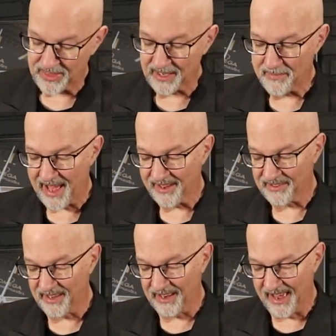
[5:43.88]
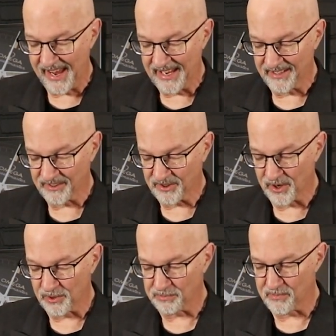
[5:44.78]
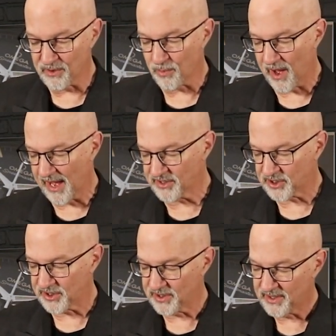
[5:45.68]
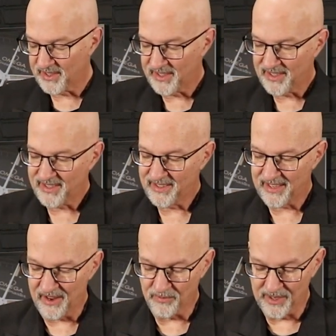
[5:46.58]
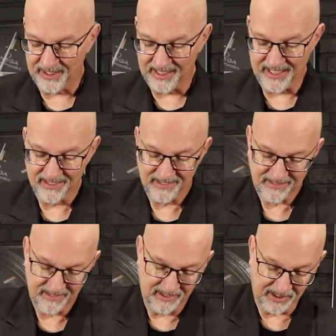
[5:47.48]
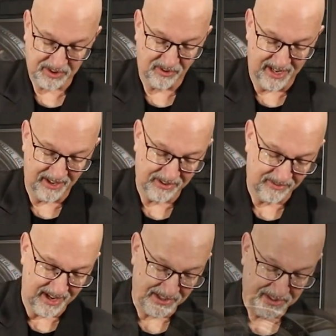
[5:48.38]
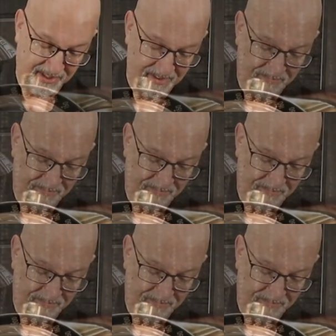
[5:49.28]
you think about a gold MoonWatch, it really looks great on the wrist,